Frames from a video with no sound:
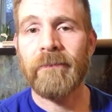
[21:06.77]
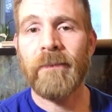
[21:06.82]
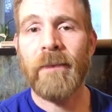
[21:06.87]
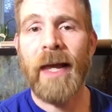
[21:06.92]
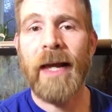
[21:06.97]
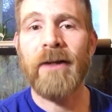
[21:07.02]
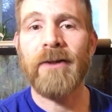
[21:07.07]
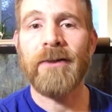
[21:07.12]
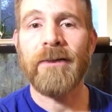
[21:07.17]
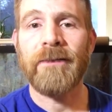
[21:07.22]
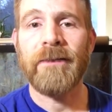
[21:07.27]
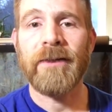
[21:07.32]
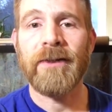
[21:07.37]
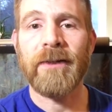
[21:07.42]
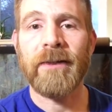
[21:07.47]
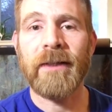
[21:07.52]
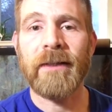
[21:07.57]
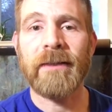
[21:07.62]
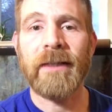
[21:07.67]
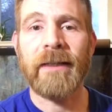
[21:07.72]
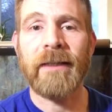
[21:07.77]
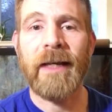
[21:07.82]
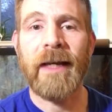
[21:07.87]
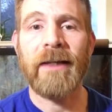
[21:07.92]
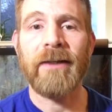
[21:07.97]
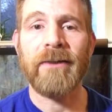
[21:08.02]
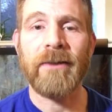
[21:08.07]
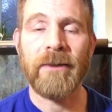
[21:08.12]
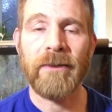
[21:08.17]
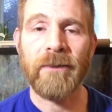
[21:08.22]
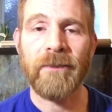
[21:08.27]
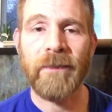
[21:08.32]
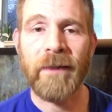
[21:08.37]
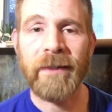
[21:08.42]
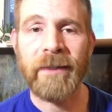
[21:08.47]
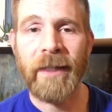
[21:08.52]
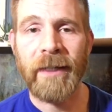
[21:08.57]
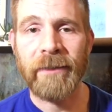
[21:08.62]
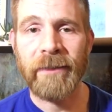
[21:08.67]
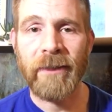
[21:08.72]
angelfish and things like that you can do
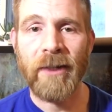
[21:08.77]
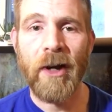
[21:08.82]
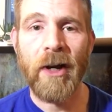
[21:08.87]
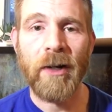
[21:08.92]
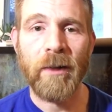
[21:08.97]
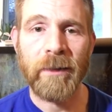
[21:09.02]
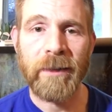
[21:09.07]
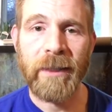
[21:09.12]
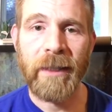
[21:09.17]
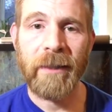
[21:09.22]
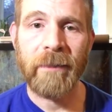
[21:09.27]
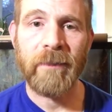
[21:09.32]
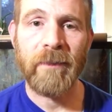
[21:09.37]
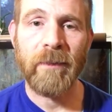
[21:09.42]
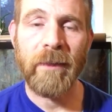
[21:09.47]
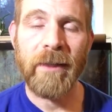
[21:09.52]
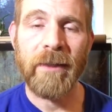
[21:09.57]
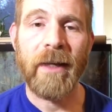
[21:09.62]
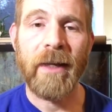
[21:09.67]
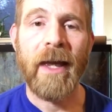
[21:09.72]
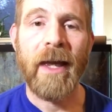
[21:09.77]
fantastic aquascapes with,